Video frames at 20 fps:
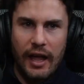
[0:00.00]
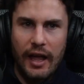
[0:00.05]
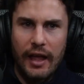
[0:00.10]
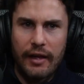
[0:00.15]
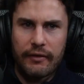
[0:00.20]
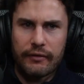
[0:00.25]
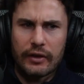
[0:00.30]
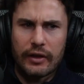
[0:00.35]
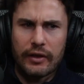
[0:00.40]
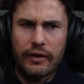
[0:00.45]

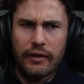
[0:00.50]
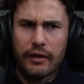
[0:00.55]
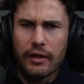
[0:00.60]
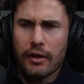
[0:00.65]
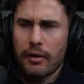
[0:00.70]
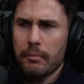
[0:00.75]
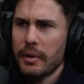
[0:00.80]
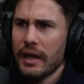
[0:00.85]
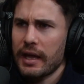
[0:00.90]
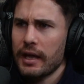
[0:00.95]
Have you heard
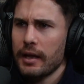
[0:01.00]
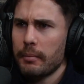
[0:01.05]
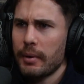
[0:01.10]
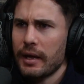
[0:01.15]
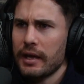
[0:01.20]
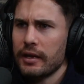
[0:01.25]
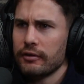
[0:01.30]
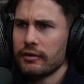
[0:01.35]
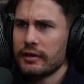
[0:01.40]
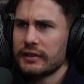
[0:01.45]
of
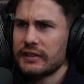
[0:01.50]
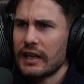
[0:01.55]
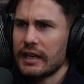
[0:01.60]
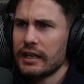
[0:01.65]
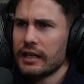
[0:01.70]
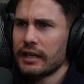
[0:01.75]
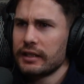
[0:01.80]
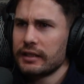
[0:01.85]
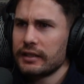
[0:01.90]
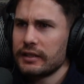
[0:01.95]
Peter
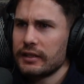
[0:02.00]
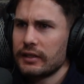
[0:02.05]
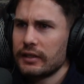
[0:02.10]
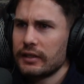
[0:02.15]
Attia?